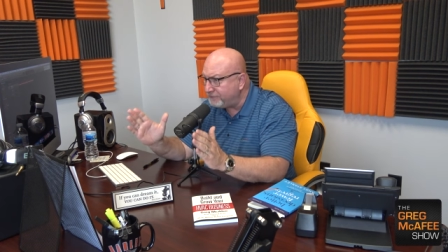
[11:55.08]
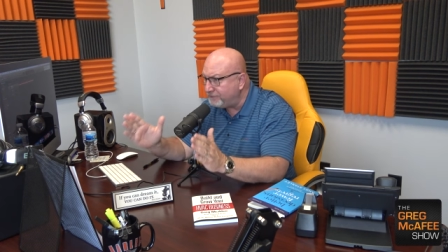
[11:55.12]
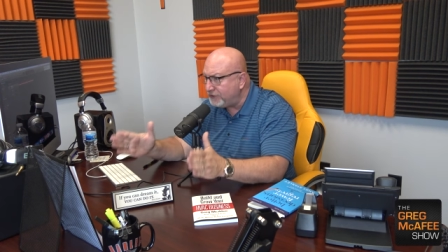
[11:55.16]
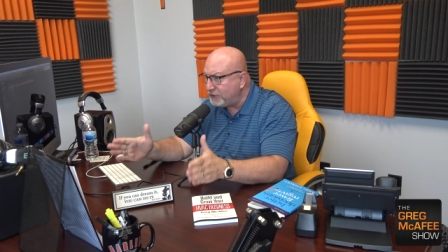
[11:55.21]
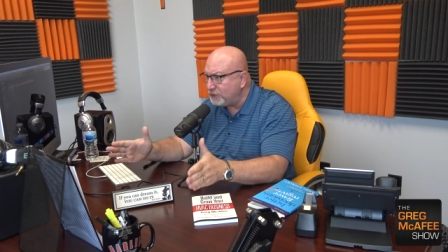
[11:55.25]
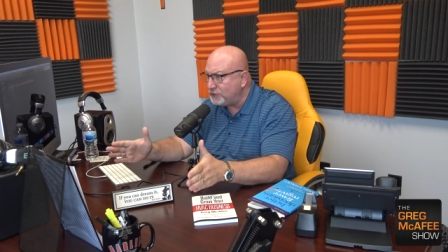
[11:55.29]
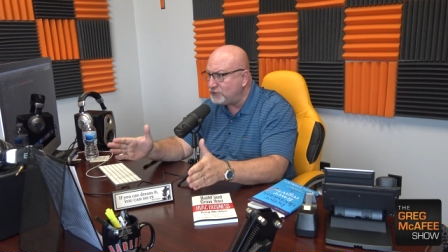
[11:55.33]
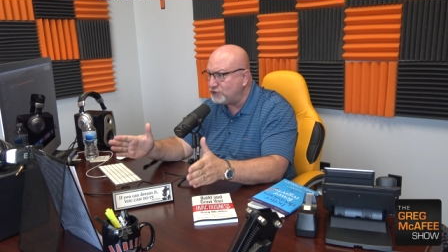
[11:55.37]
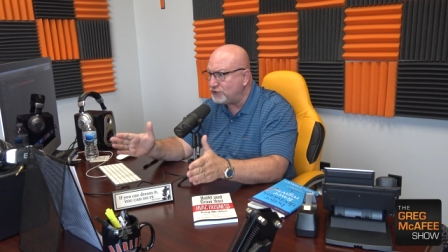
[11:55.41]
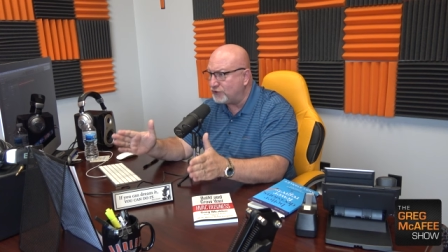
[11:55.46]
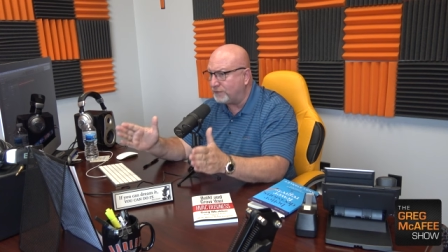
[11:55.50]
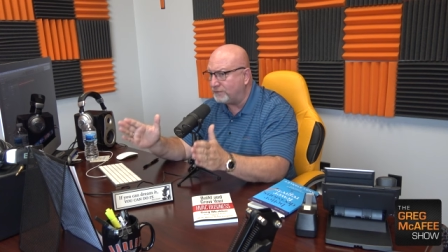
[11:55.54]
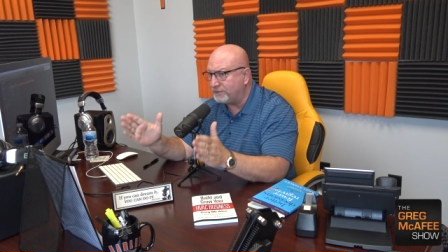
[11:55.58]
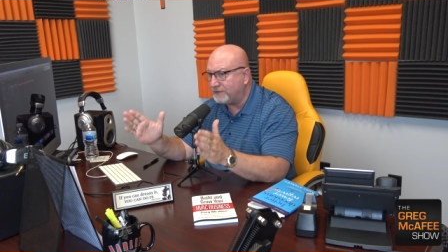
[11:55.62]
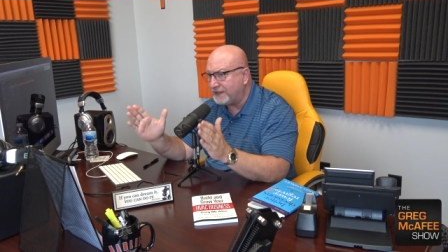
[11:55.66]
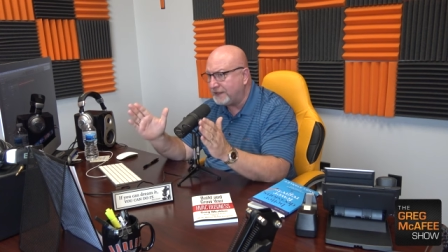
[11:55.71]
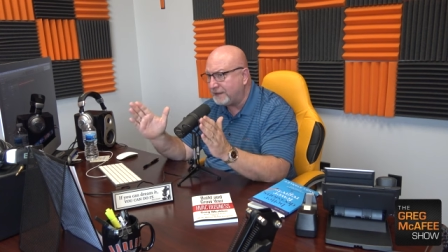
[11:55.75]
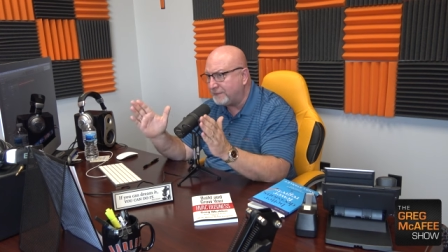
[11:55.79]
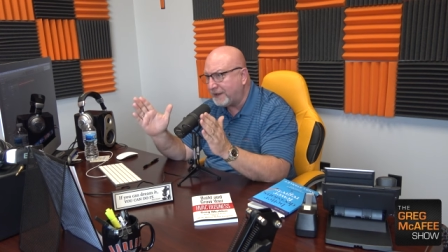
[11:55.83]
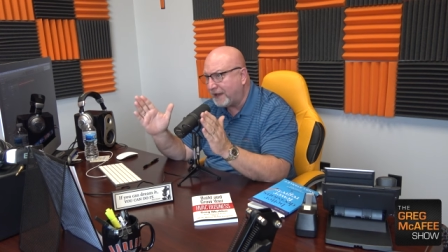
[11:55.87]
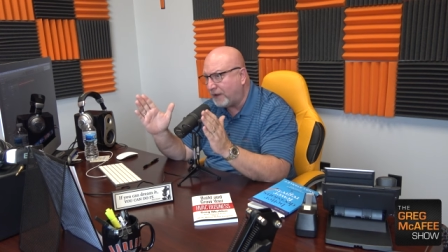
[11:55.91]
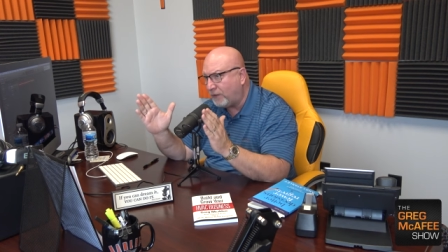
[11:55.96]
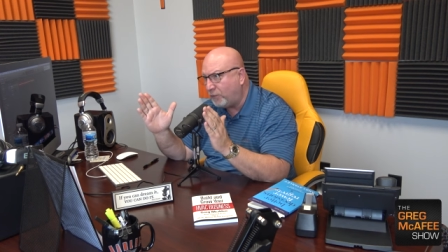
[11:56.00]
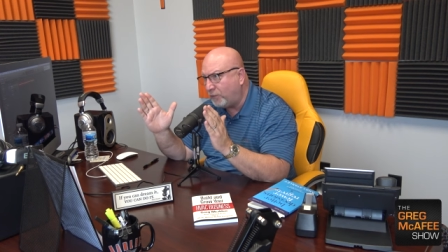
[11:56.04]
future. I'm
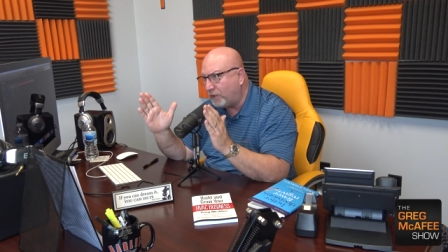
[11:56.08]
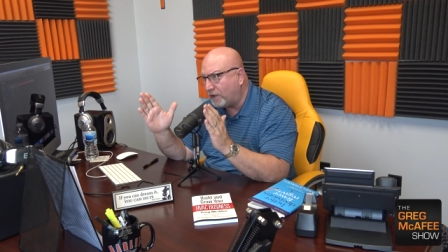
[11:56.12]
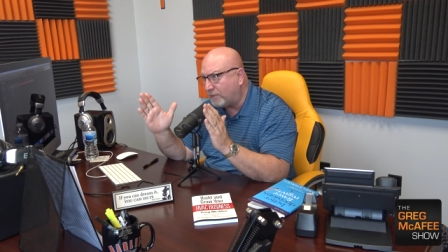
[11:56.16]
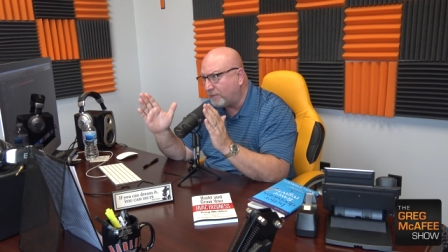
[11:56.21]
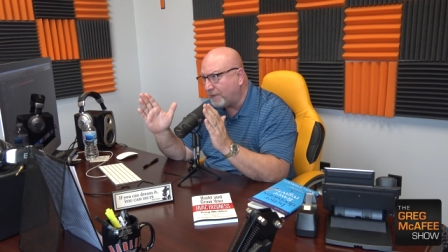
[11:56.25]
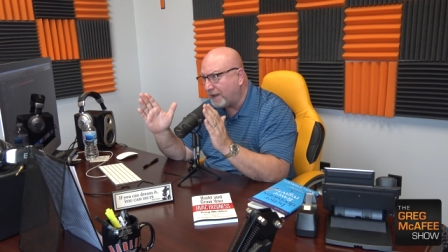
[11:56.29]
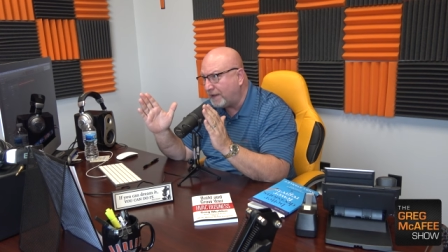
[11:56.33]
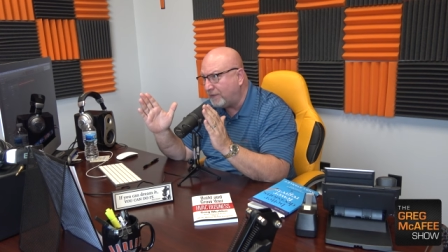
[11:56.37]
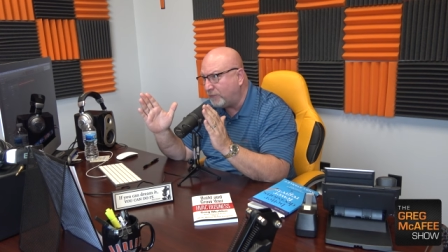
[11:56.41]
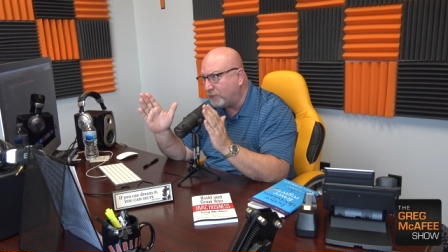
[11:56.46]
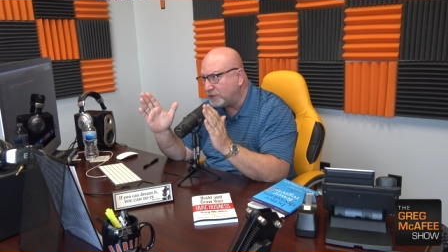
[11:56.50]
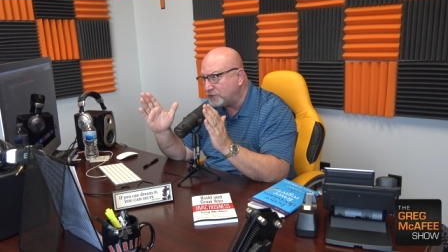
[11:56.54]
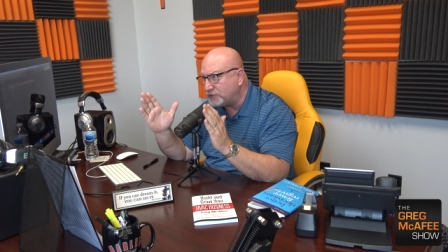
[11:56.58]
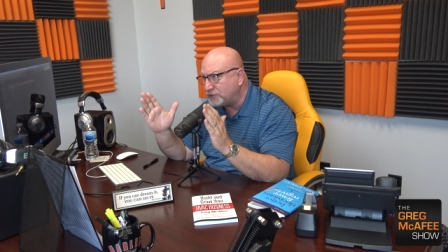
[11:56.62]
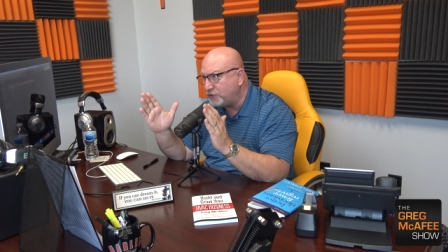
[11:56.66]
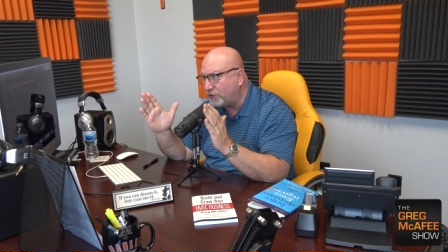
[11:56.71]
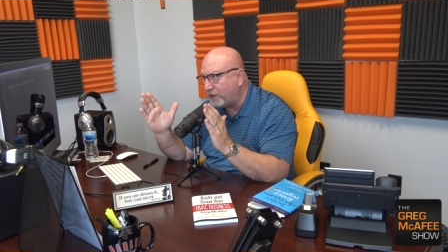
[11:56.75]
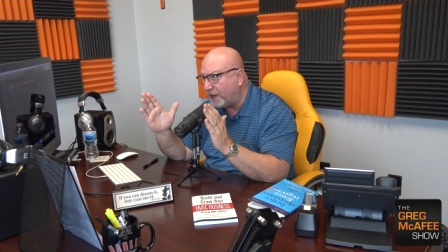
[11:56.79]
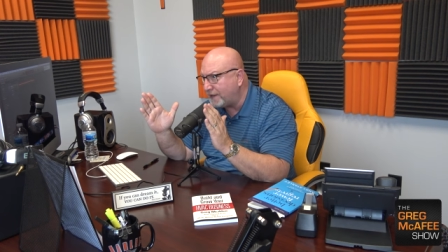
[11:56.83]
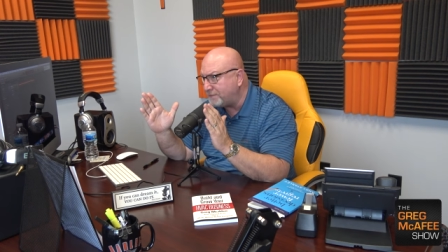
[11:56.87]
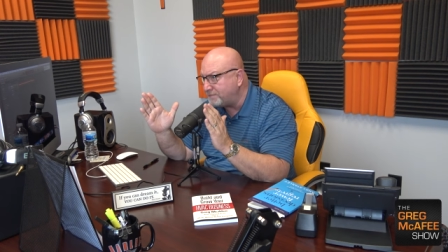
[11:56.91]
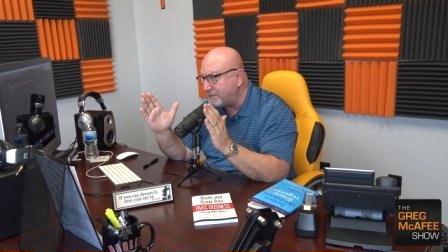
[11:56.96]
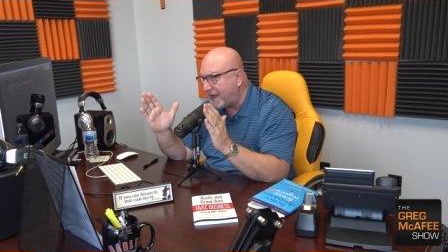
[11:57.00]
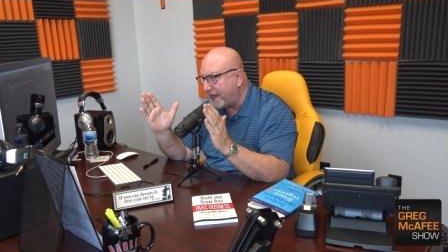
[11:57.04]
thinking about where am I, where's
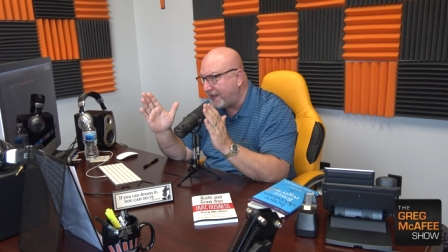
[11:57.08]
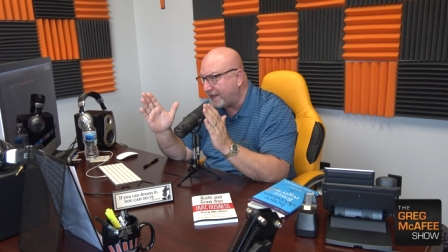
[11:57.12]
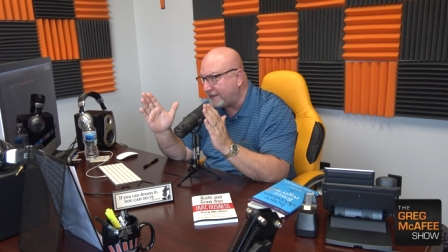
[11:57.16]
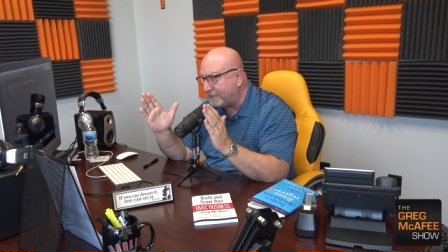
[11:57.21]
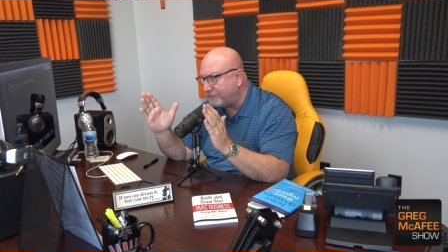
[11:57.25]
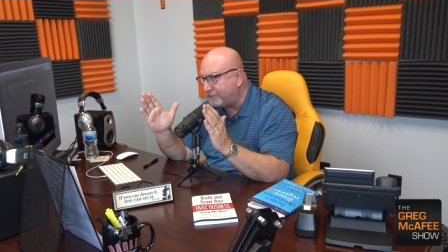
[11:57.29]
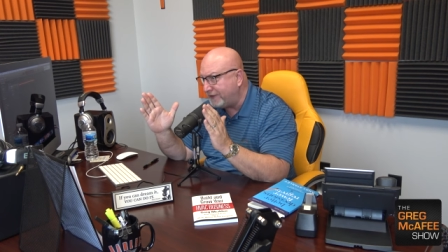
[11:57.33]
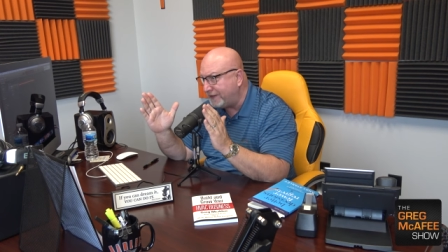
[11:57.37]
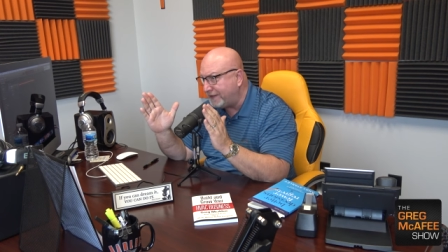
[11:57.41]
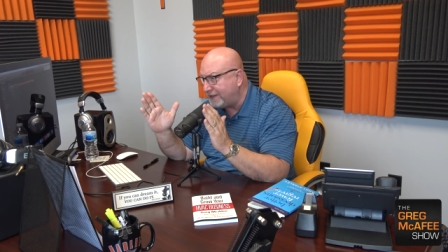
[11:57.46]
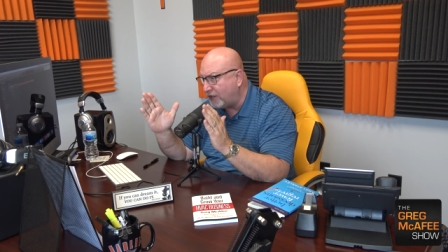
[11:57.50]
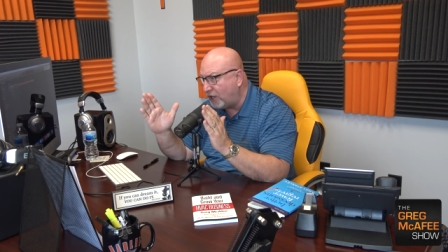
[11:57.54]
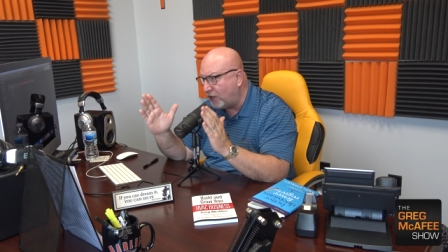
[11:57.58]
Greg McAfee